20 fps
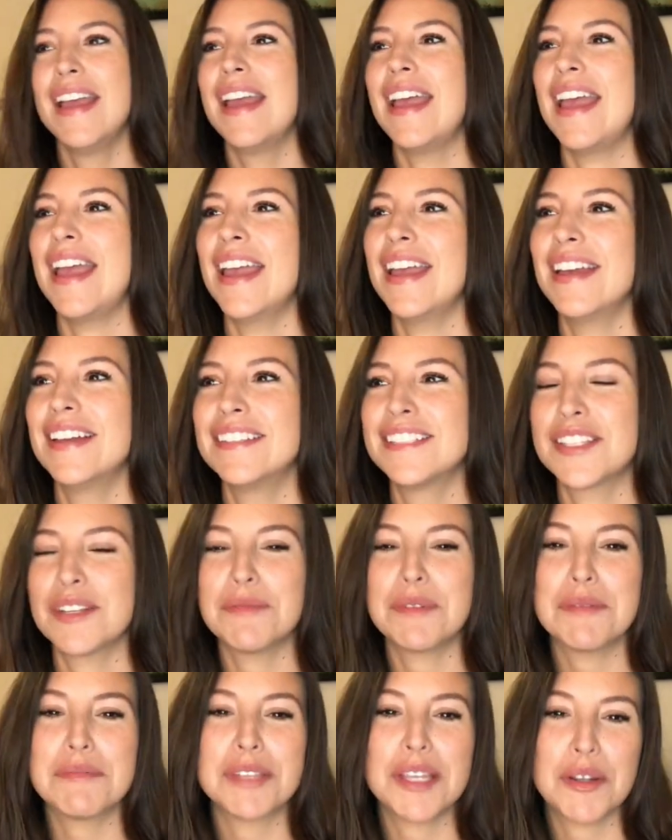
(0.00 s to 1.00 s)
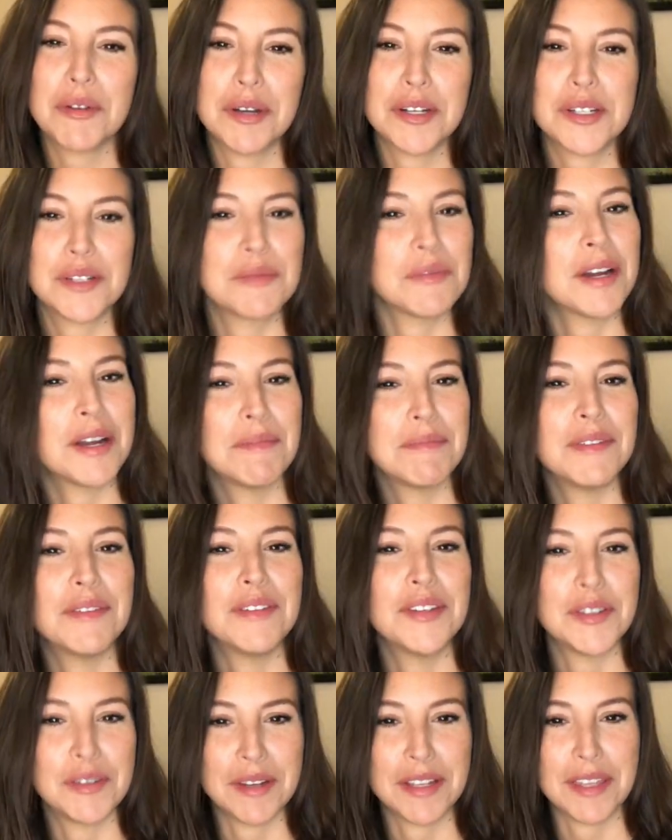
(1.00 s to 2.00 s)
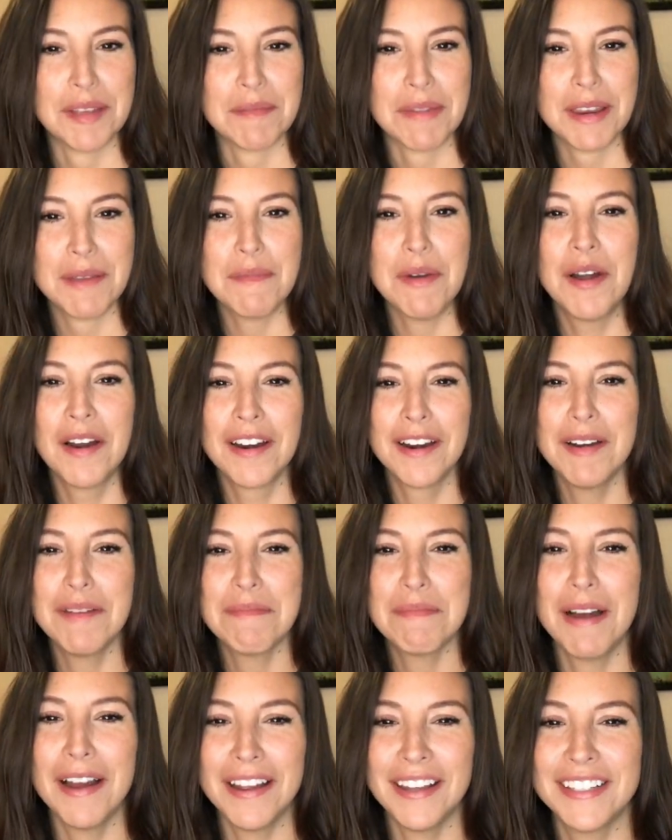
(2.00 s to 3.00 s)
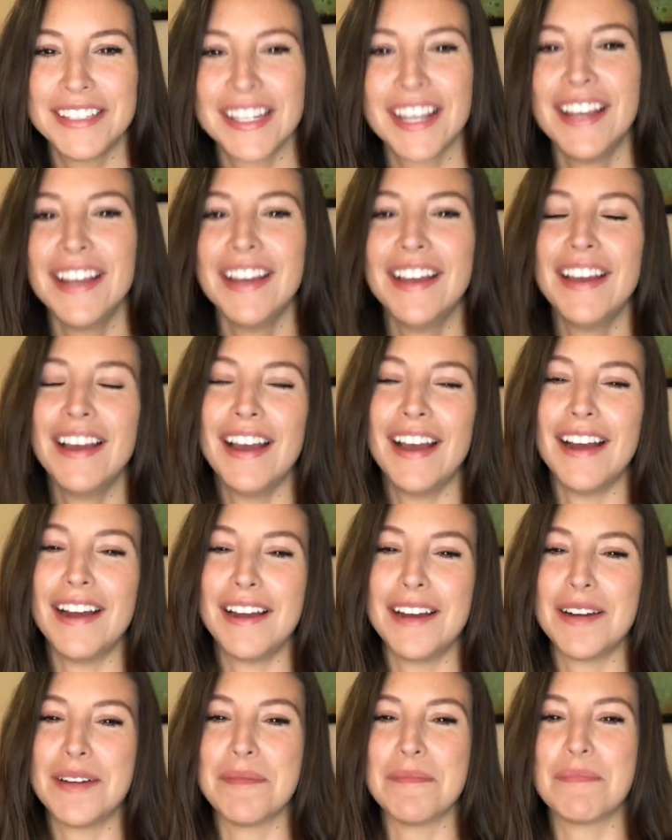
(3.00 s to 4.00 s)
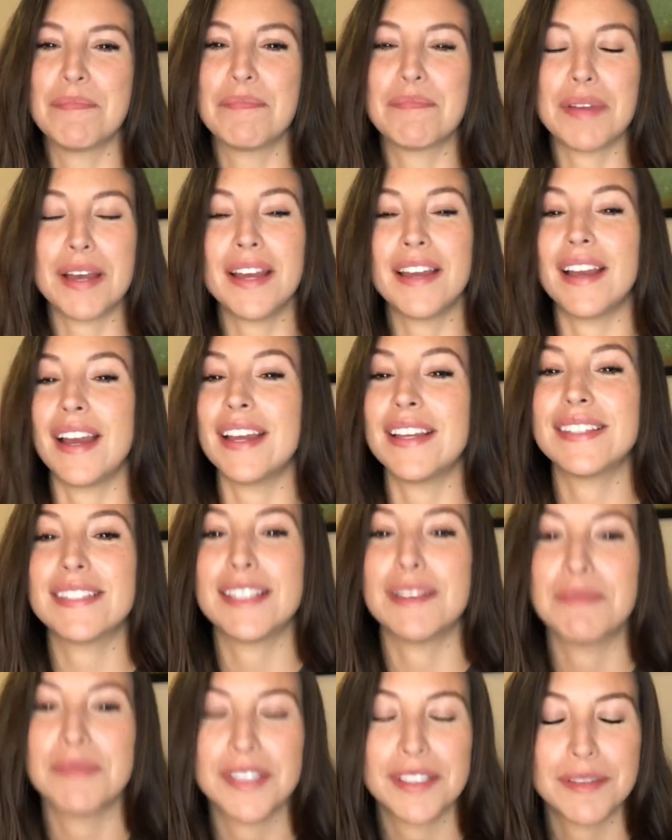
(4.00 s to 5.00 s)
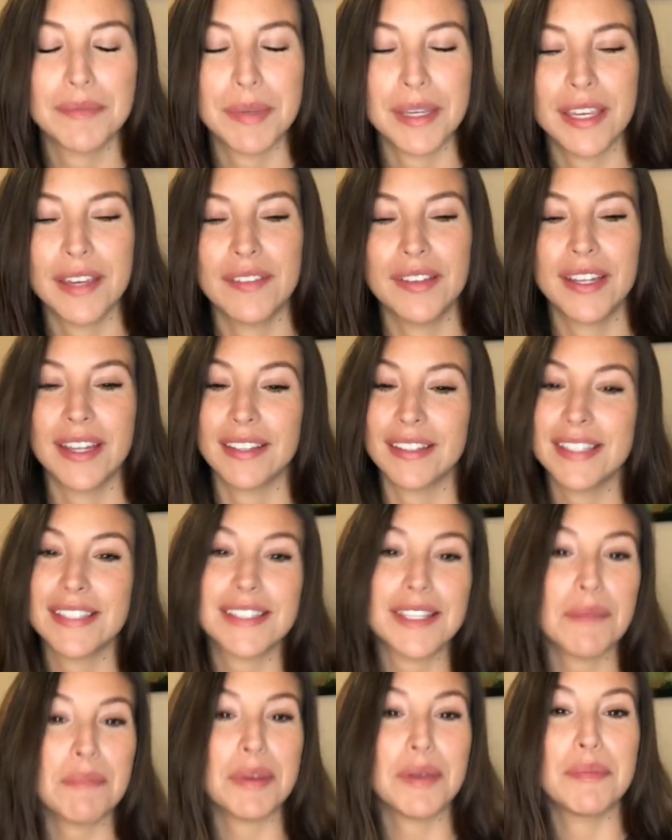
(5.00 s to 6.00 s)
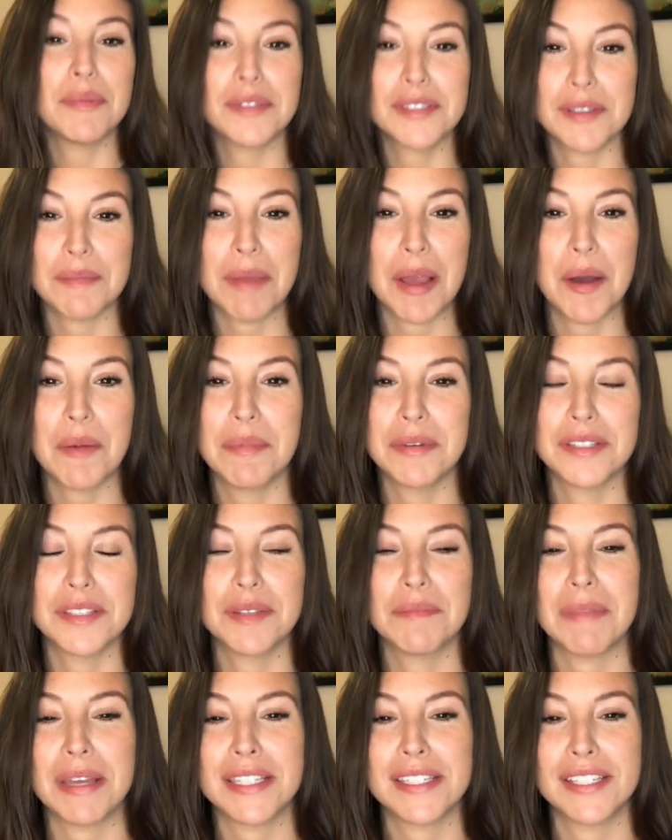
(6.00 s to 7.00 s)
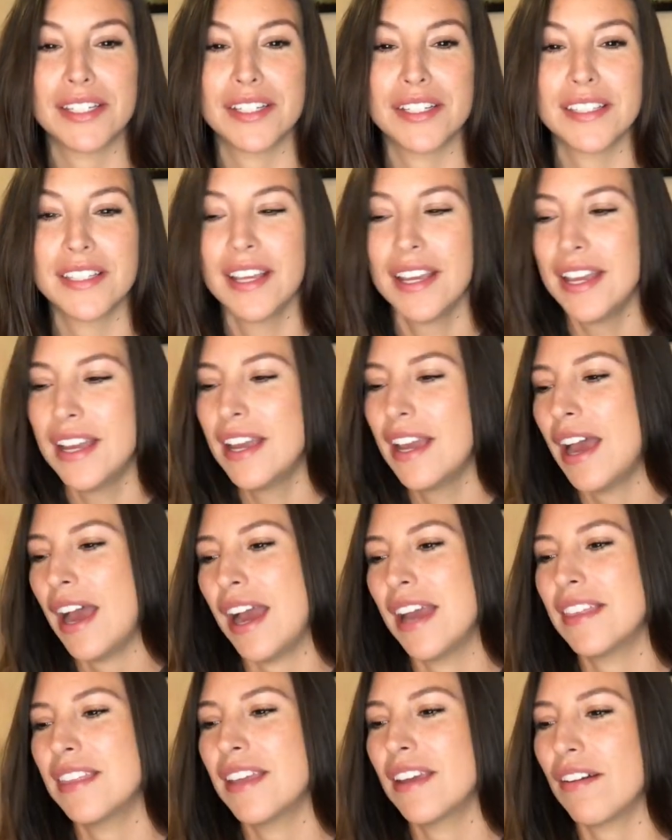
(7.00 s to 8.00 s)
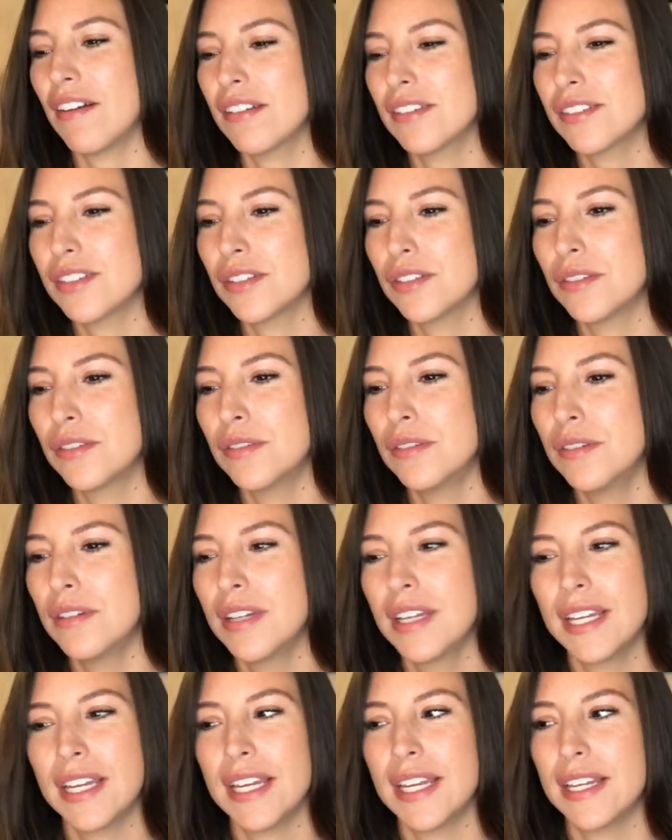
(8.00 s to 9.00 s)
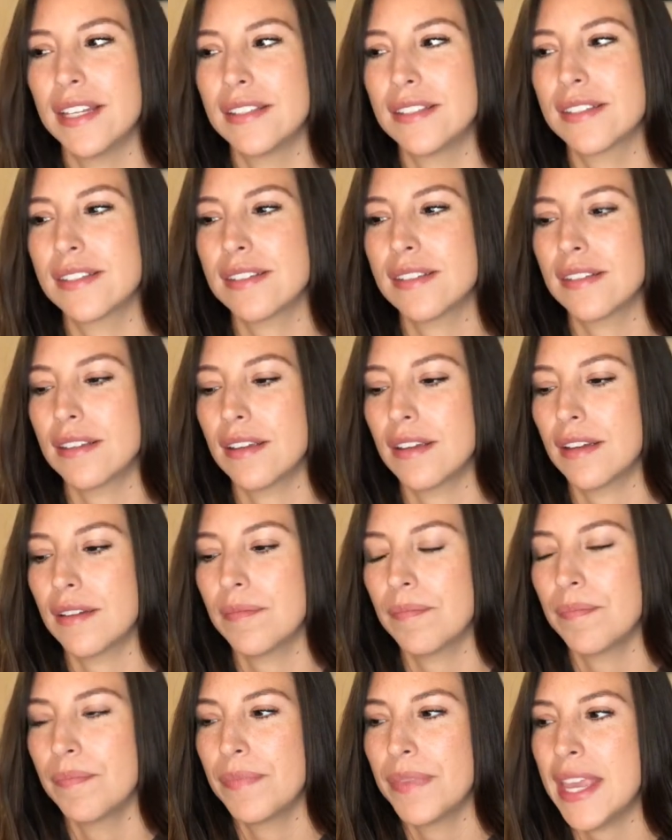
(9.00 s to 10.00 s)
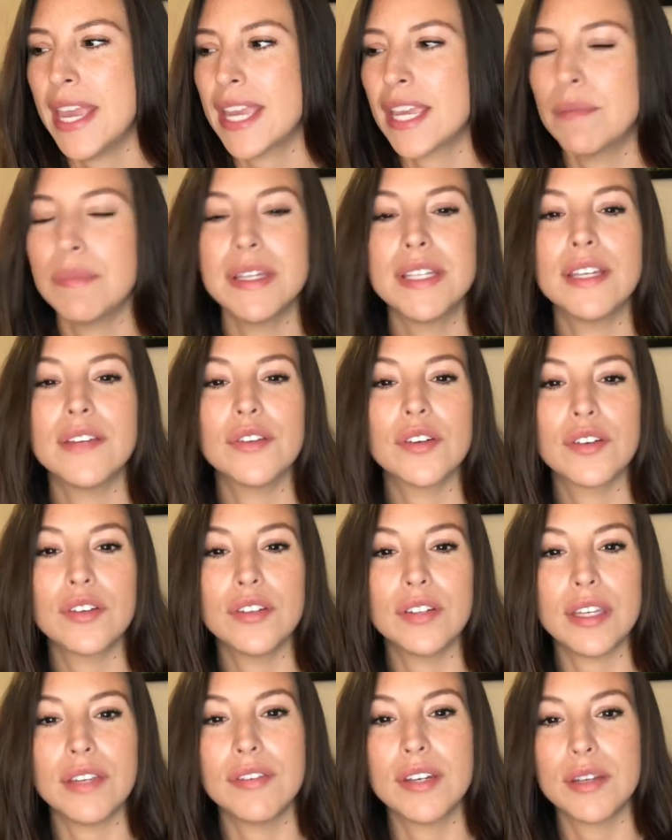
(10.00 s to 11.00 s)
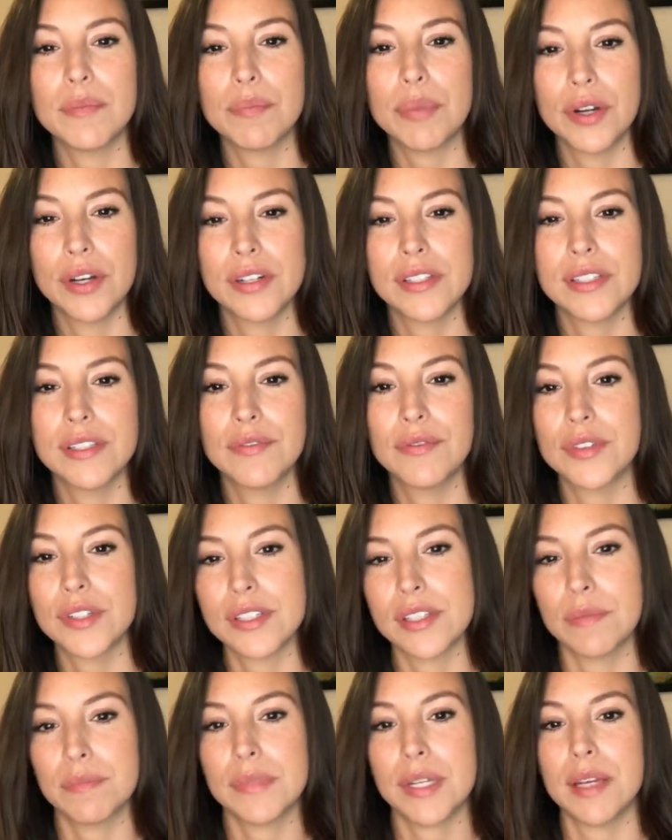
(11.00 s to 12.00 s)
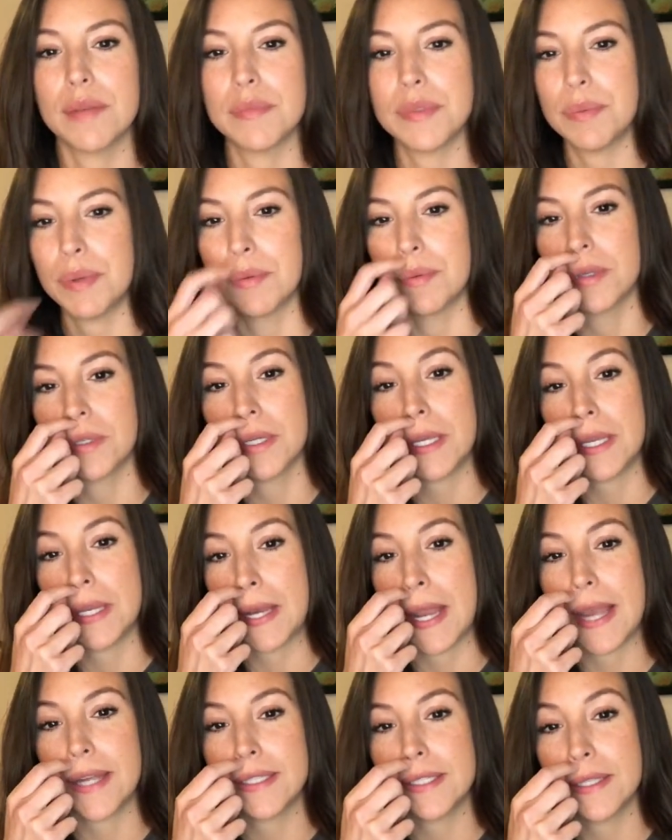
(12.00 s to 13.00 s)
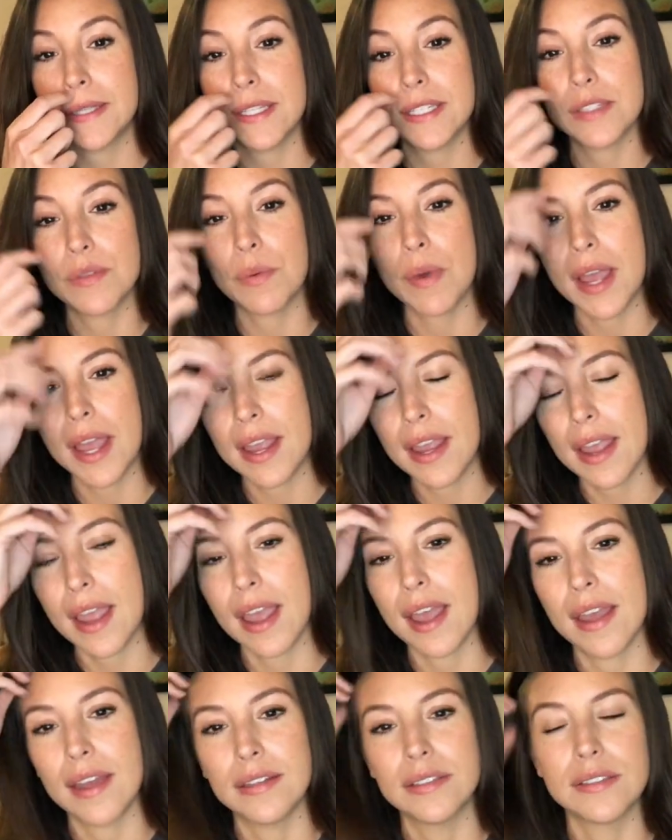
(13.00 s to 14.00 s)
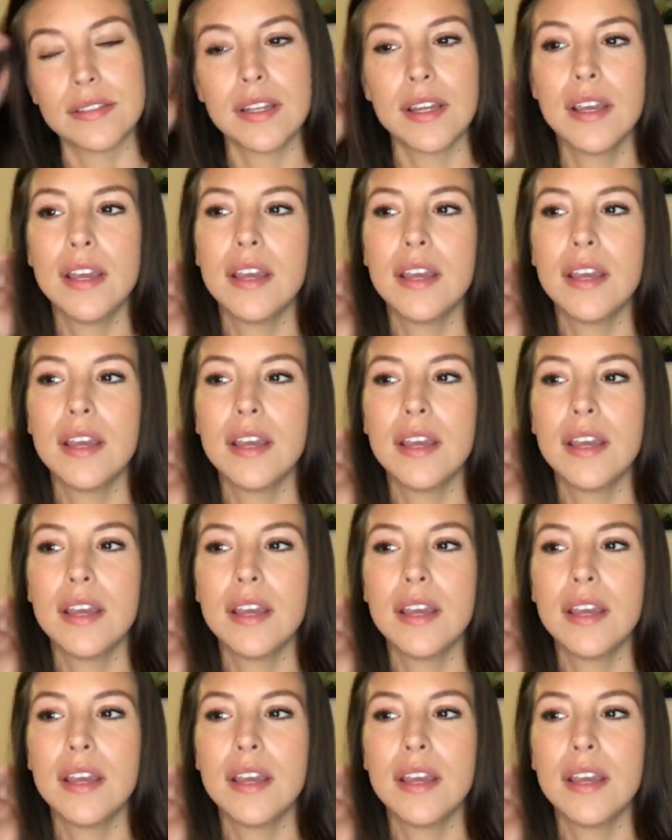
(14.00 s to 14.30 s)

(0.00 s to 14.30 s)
And sometimes I question why I'm even doing them anymore, but I seem to be giving at least some people some help and some messages. I think also it can be difficult even in person for sometimes people to connect in this way, and